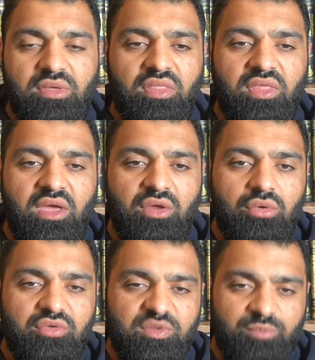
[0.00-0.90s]
they are
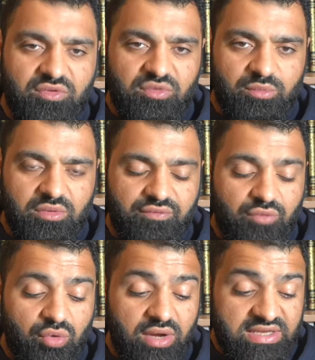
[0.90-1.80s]
not responsible
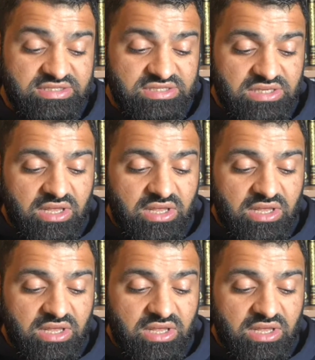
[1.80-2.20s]
for it.